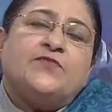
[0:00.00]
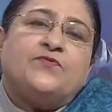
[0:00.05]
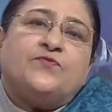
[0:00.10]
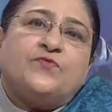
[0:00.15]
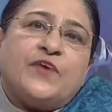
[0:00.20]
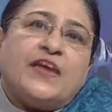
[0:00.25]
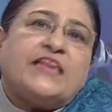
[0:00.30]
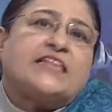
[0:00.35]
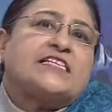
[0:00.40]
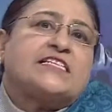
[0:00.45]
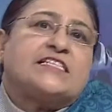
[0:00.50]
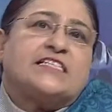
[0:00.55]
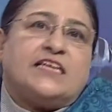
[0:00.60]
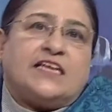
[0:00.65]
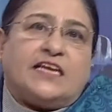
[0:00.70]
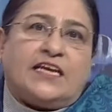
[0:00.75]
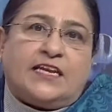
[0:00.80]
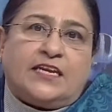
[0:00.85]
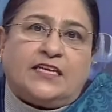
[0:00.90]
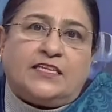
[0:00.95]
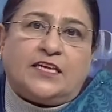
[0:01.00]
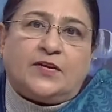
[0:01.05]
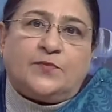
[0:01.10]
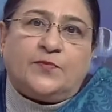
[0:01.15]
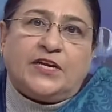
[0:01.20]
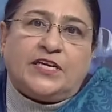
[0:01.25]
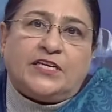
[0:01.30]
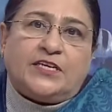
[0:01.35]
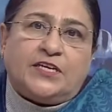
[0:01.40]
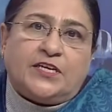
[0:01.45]
infects the another
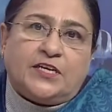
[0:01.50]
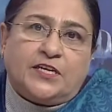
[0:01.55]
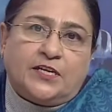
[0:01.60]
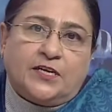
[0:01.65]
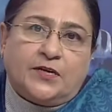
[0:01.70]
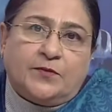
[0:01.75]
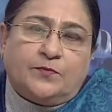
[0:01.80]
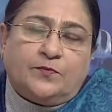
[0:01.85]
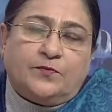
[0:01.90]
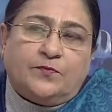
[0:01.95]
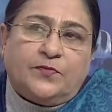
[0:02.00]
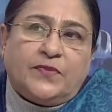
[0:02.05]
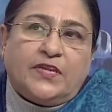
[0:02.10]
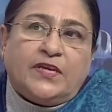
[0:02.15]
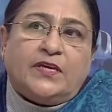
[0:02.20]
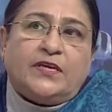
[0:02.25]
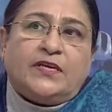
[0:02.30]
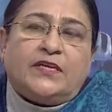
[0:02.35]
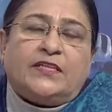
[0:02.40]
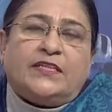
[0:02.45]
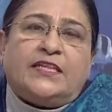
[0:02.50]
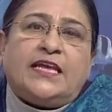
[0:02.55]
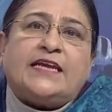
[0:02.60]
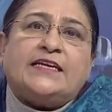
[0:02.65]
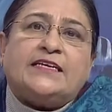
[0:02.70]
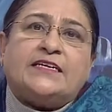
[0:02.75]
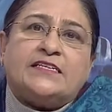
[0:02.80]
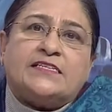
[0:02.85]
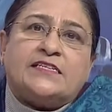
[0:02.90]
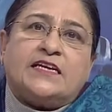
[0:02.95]
bacterium,
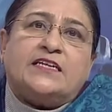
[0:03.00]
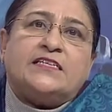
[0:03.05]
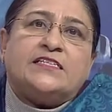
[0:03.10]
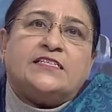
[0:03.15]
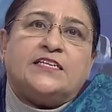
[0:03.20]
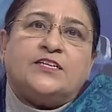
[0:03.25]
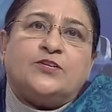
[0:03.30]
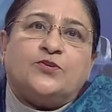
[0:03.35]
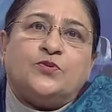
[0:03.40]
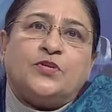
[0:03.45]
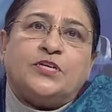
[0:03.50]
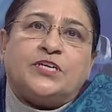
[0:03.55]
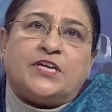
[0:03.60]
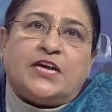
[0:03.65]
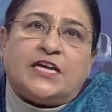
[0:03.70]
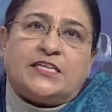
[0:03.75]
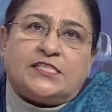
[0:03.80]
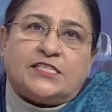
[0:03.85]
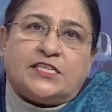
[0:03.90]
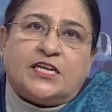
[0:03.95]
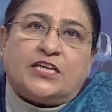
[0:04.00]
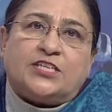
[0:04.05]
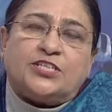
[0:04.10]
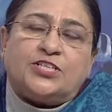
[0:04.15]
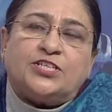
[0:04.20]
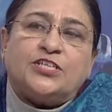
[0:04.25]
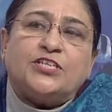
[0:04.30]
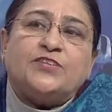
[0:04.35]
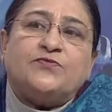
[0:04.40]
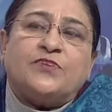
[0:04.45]
that results into the
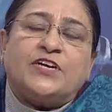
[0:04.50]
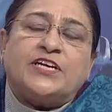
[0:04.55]
transduction.